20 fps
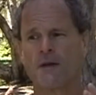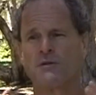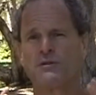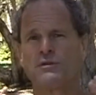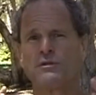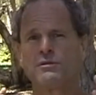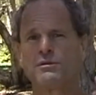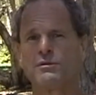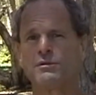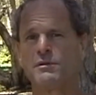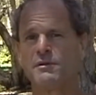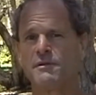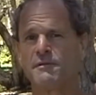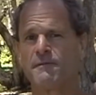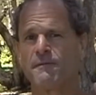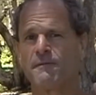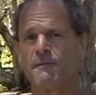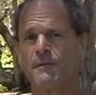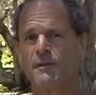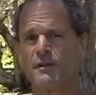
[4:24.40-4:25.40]
due to the,
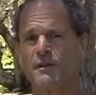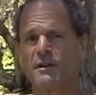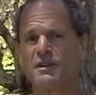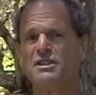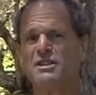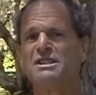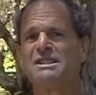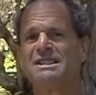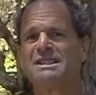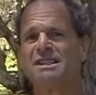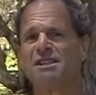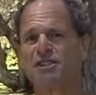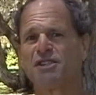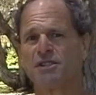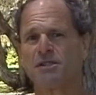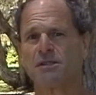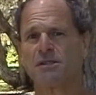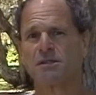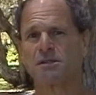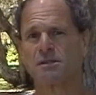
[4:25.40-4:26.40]
the
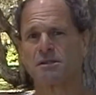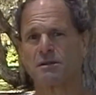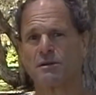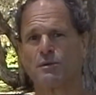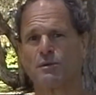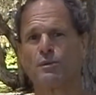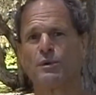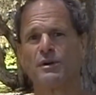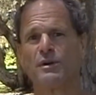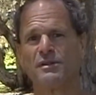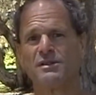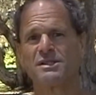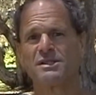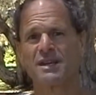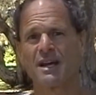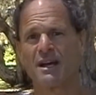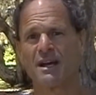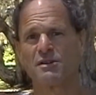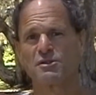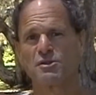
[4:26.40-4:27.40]
conditions where these
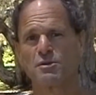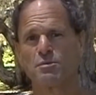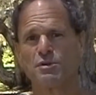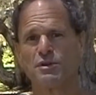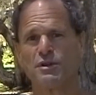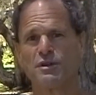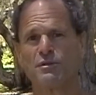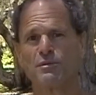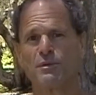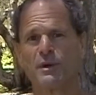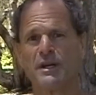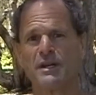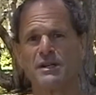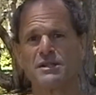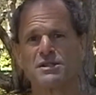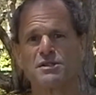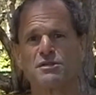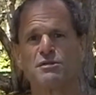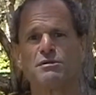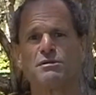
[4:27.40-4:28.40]
cows are being
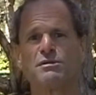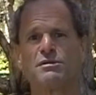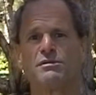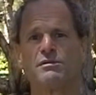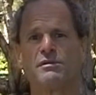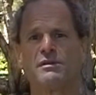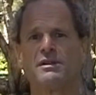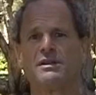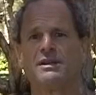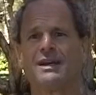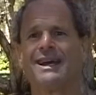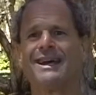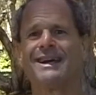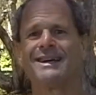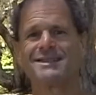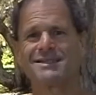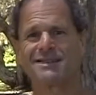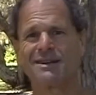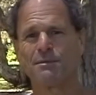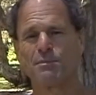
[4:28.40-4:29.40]
raised, due to the
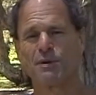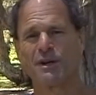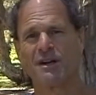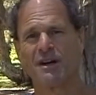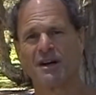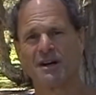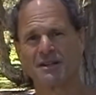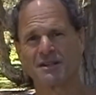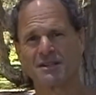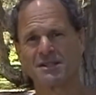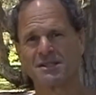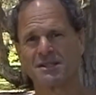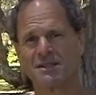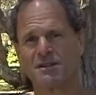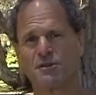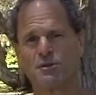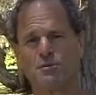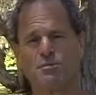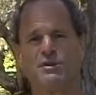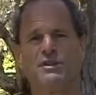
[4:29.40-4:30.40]
antibiotics that
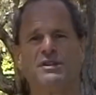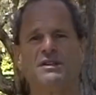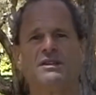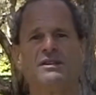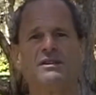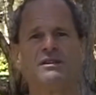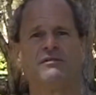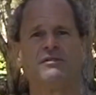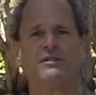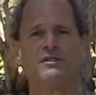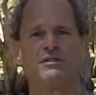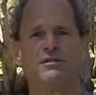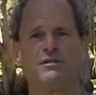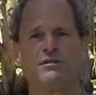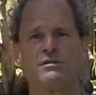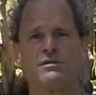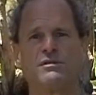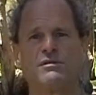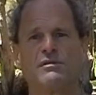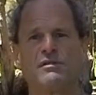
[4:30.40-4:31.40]
they're being given, due
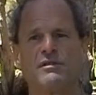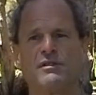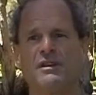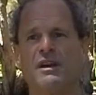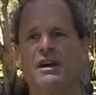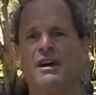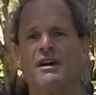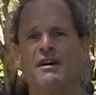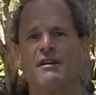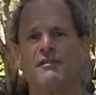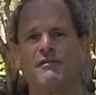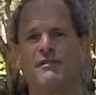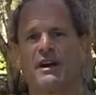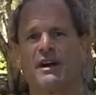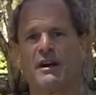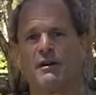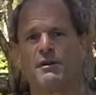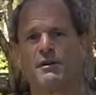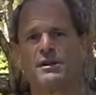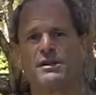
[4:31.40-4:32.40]
to the
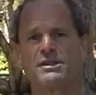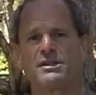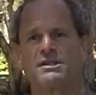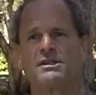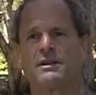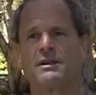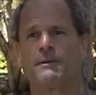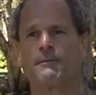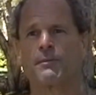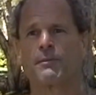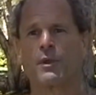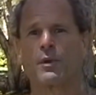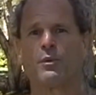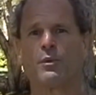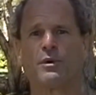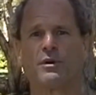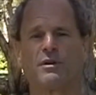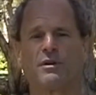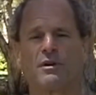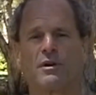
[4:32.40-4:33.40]
various
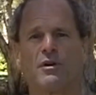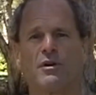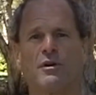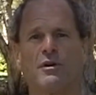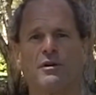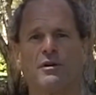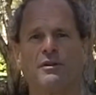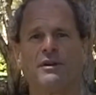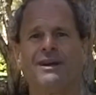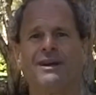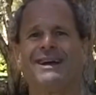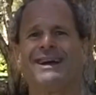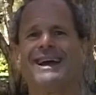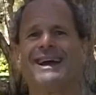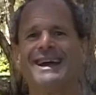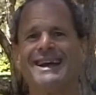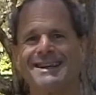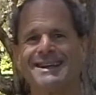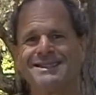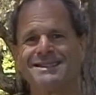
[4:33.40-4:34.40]
what are called
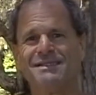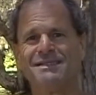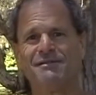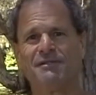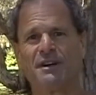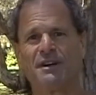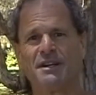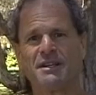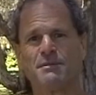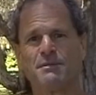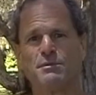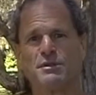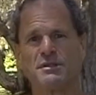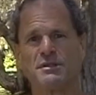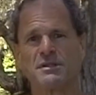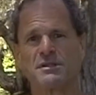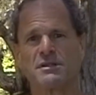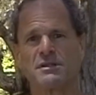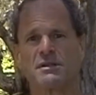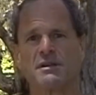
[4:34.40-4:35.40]

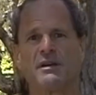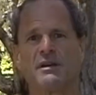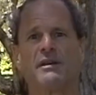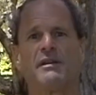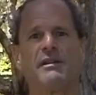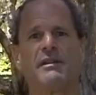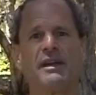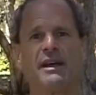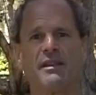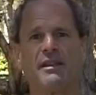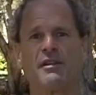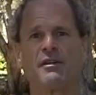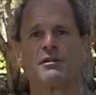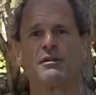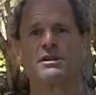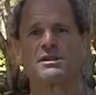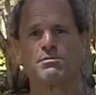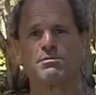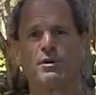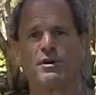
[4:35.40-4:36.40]
antivitamins that they're
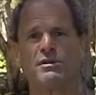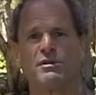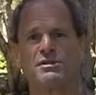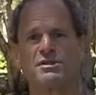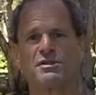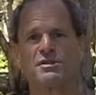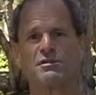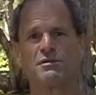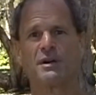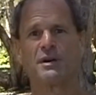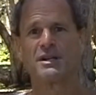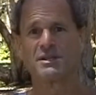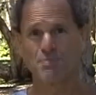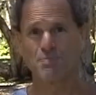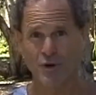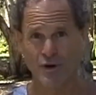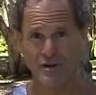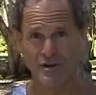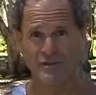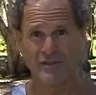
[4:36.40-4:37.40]
exposed to as
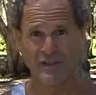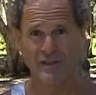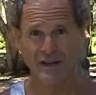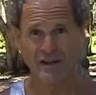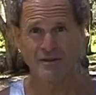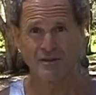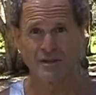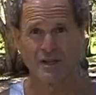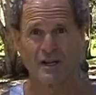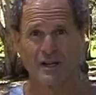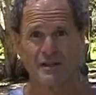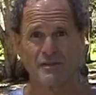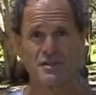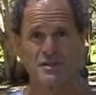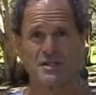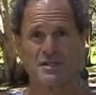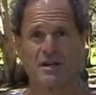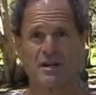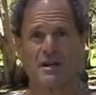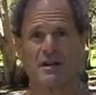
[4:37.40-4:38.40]
part of their
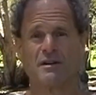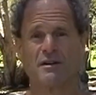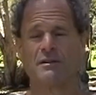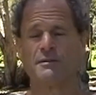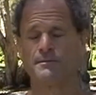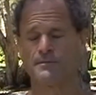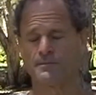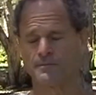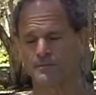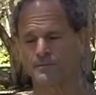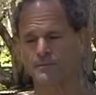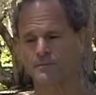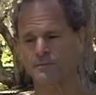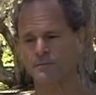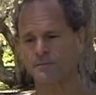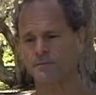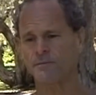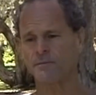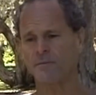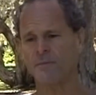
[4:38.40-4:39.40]
lifestyle.
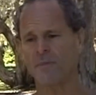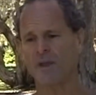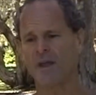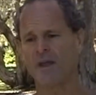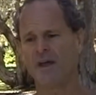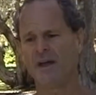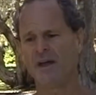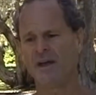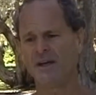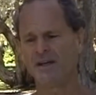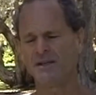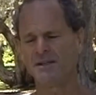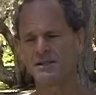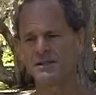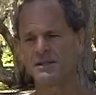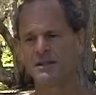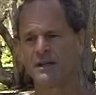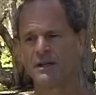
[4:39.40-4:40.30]
And